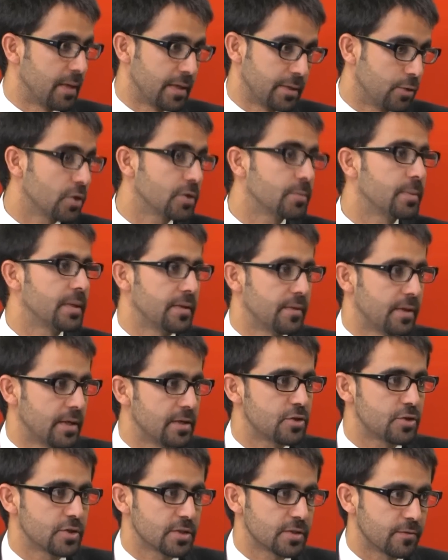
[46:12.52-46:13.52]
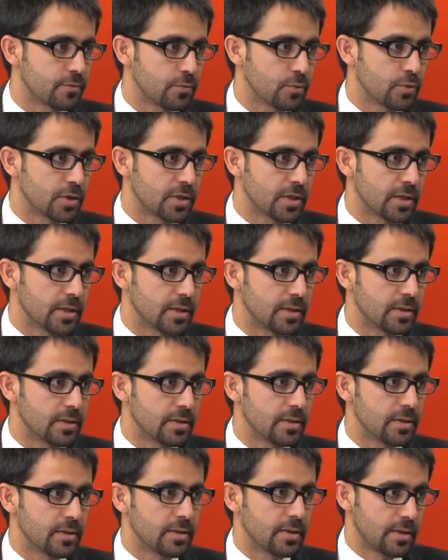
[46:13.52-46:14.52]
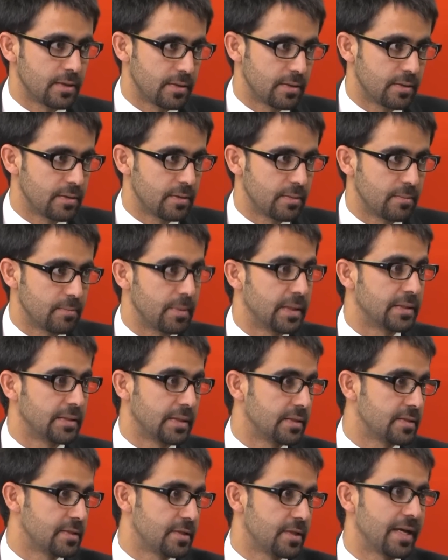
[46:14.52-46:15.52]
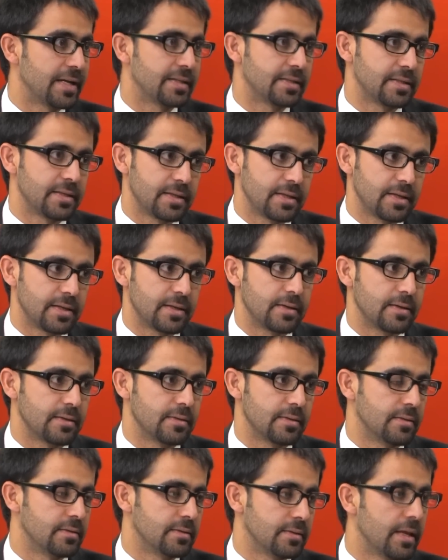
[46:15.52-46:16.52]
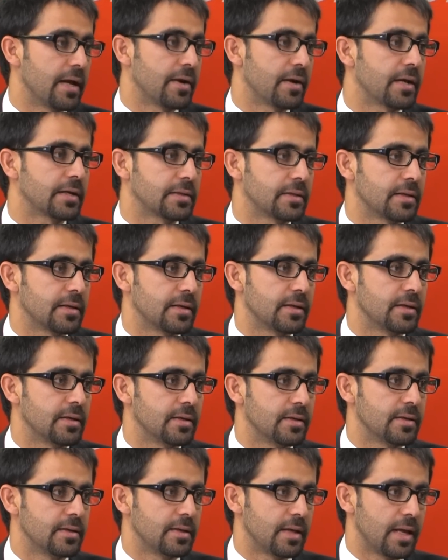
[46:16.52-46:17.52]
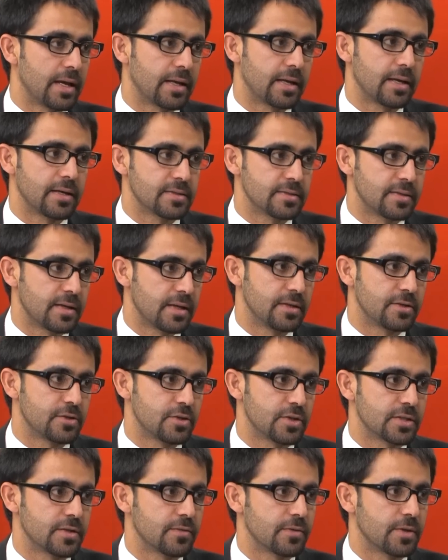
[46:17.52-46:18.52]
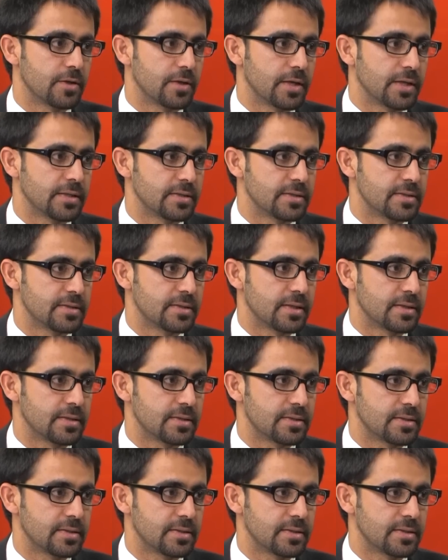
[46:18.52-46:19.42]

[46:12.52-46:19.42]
not be in the interest of Turkey, but it's not directly against the interests of the United States?